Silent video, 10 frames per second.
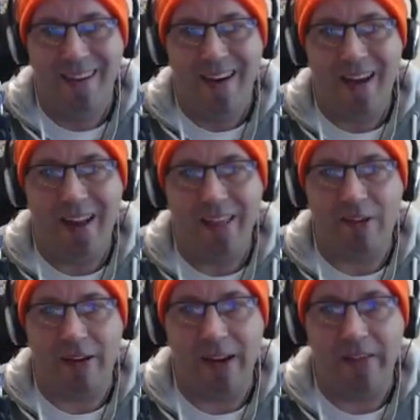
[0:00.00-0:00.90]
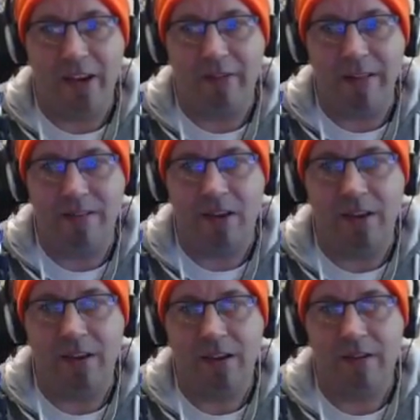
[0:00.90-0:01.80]
I like the green. I think green's
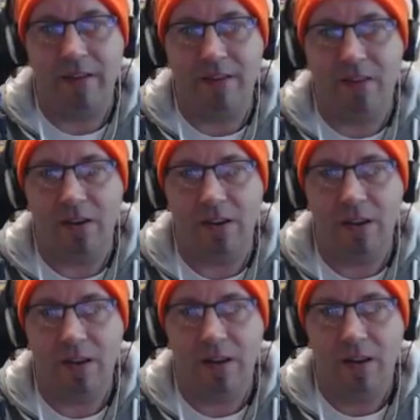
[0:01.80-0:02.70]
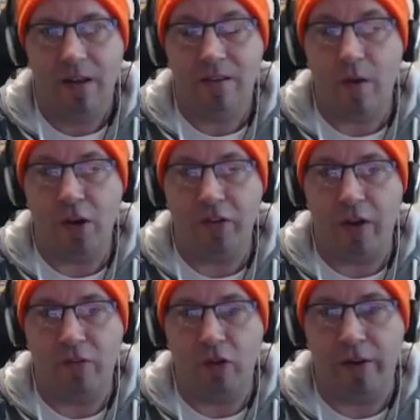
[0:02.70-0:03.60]
good. Green's good. It's quite good that
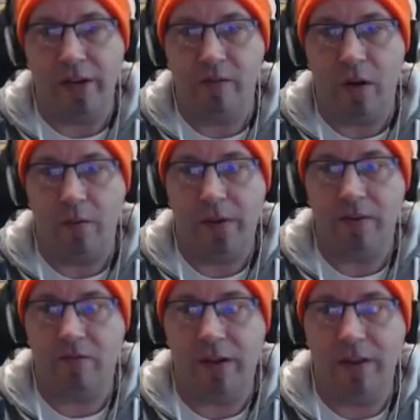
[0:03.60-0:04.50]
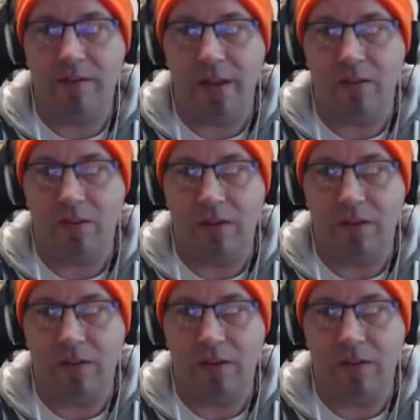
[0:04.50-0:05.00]
I've got green as well because green is Snake Doctor.